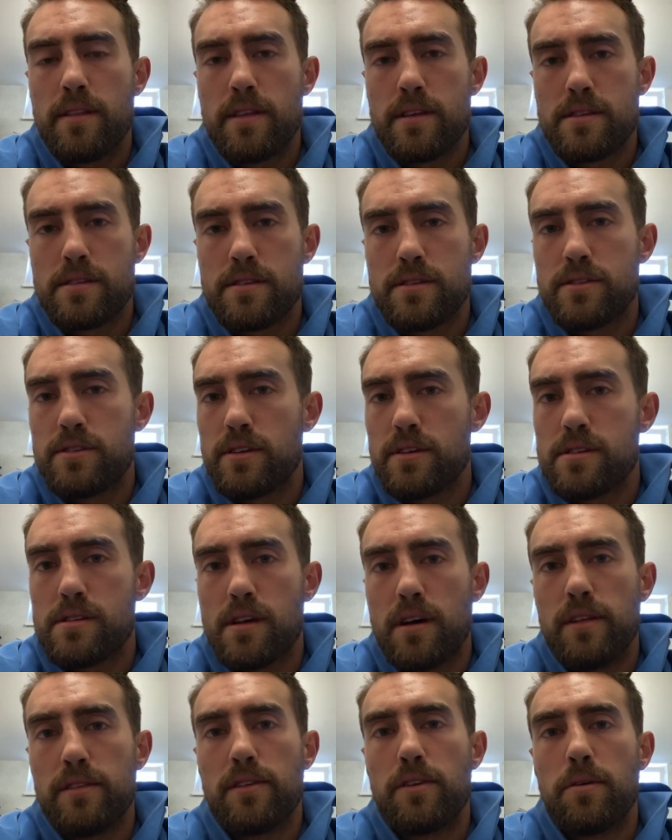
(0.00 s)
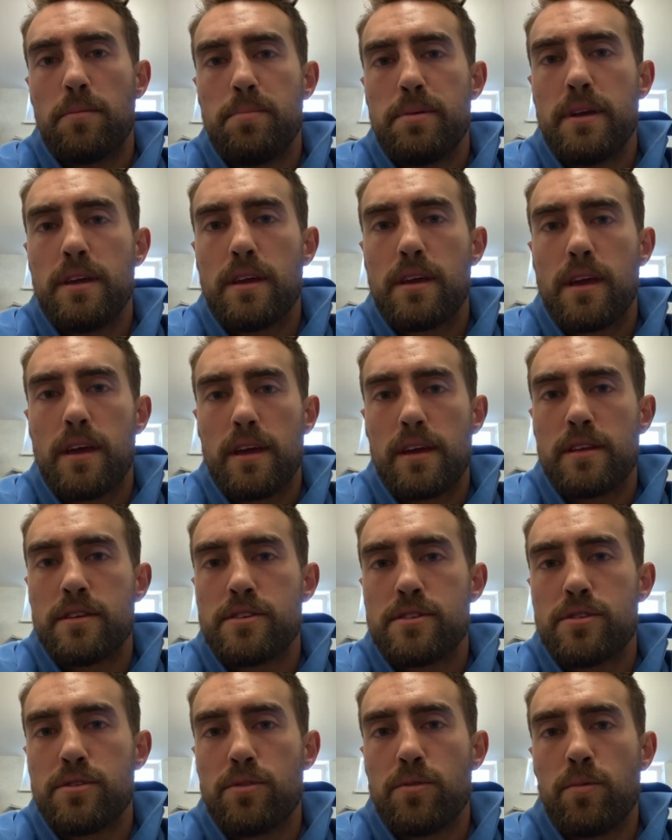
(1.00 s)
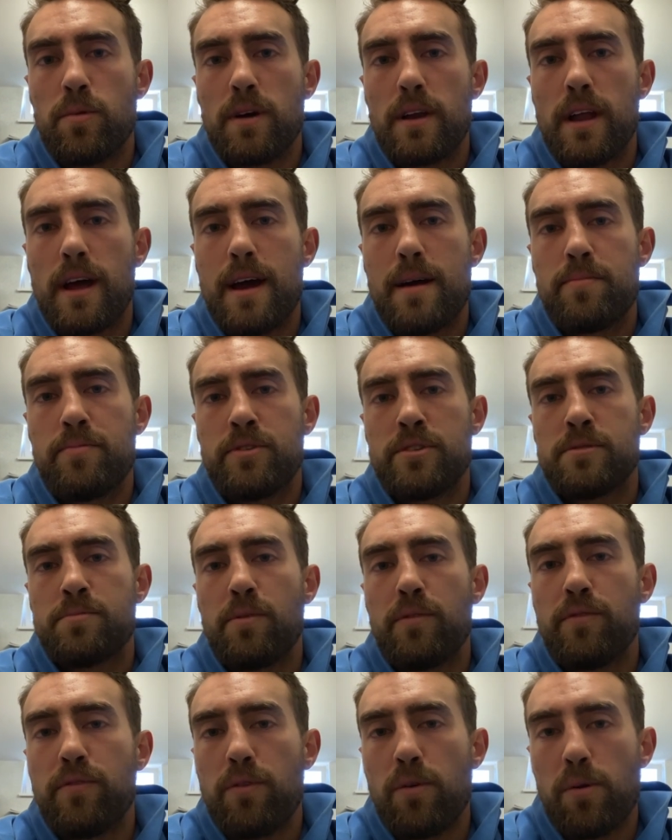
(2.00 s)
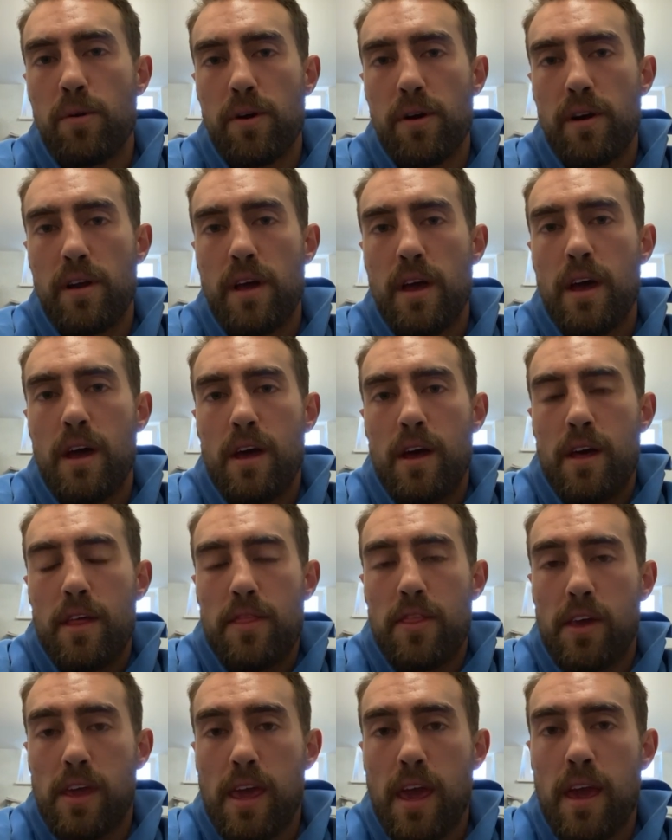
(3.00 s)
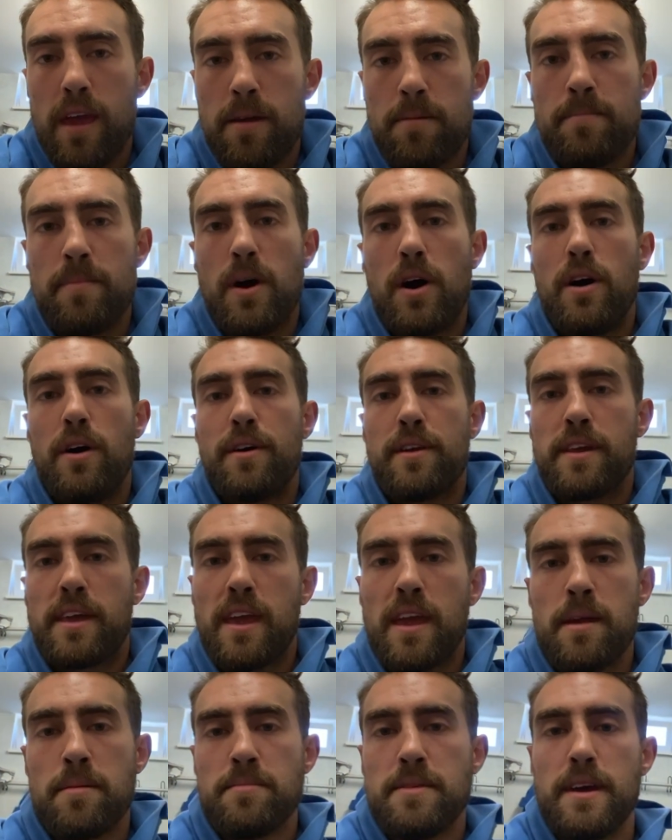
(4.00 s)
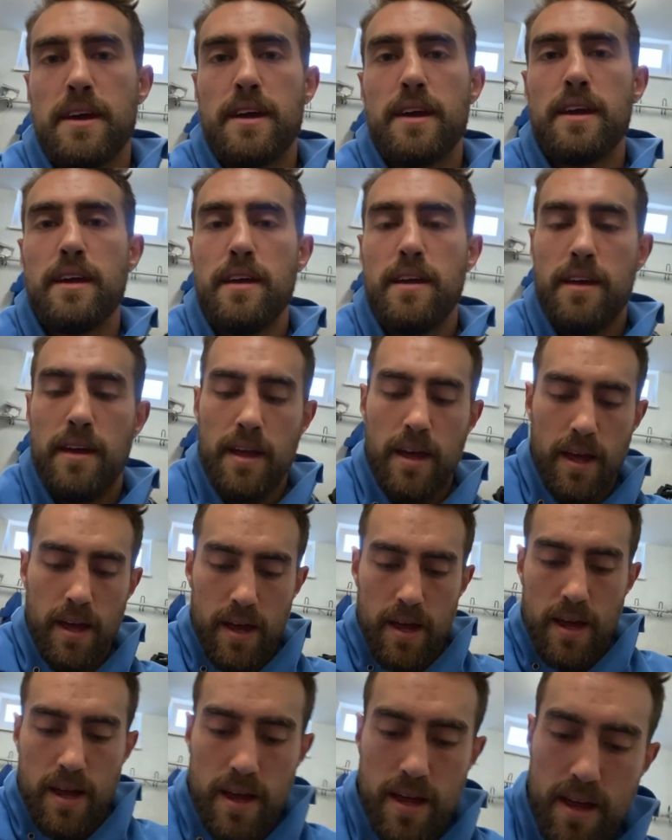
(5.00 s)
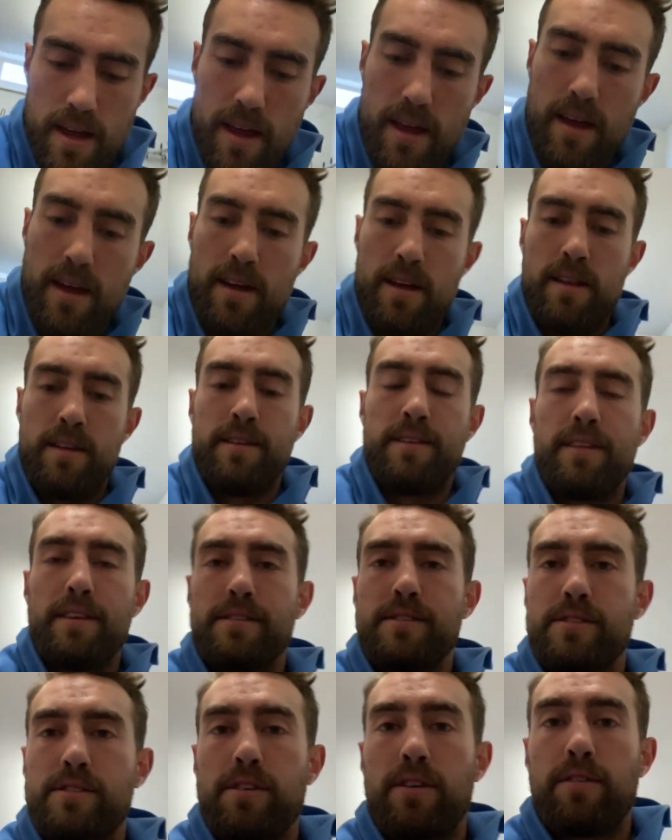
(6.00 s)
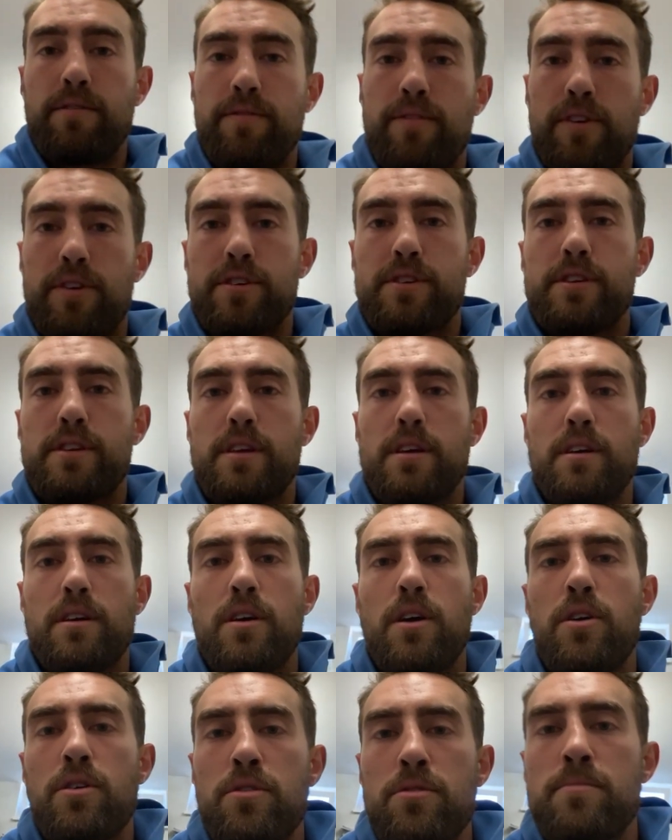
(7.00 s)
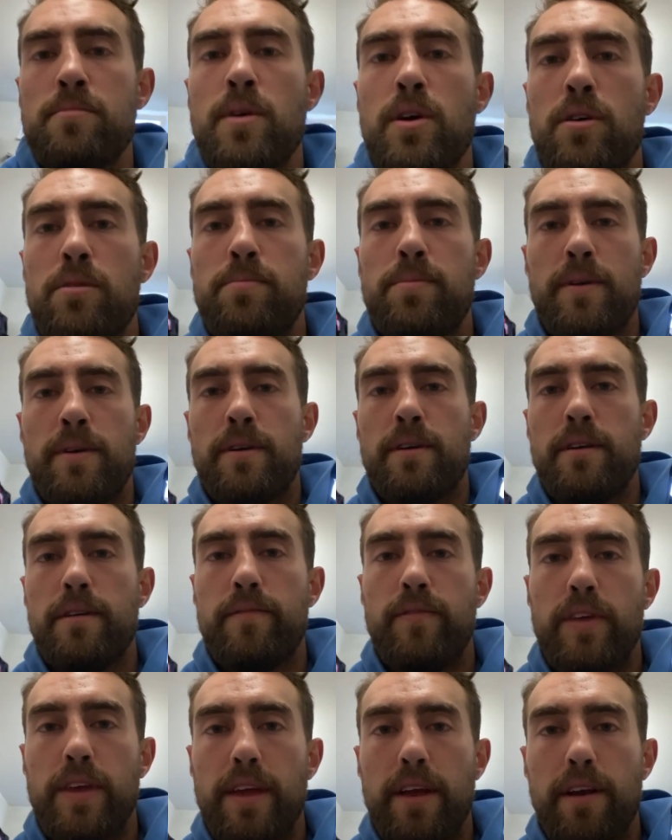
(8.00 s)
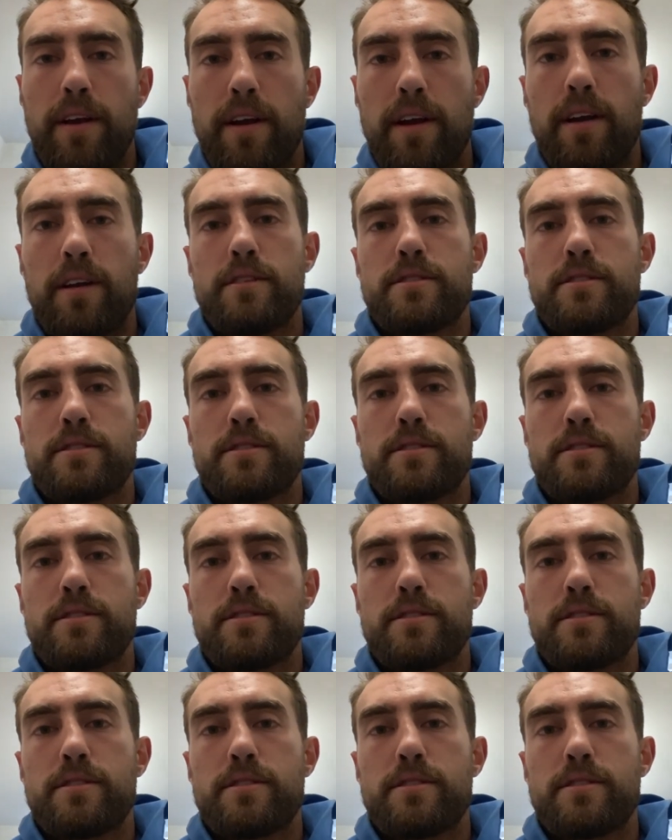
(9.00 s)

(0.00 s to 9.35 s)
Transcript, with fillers: This is just a little peek into what happens before the game on a game day. And this is our first home opener of the year.